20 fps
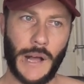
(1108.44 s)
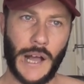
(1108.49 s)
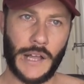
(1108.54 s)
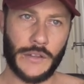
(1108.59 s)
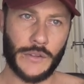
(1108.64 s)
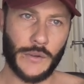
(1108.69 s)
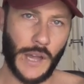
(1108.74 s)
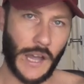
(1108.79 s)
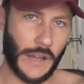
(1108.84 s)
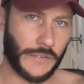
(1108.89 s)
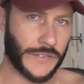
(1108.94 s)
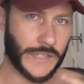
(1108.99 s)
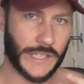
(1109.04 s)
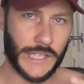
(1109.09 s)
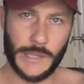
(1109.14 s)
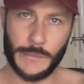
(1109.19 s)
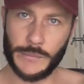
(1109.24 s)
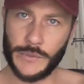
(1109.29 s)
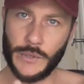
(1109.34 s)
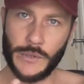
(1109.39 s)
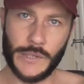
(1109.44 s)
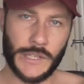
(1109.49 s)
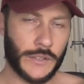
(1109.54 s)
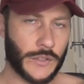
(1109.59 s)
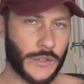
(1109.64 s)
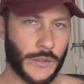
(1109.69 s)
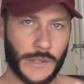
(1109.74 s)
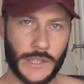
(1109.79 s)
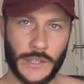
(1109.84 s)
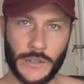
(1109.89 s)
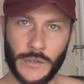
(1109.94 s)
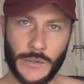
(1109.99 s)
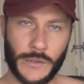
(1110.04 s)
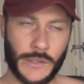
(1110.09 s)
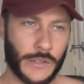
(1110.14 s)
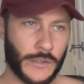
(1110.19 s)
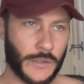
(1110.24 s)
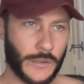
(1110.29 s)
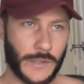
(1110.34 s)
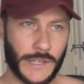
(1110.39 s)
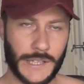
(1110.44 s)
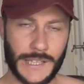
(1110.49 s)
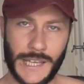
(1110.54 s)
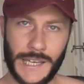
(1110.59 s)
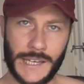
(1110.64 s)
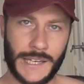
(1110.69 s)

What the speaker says: And you have to keep doing it again and again and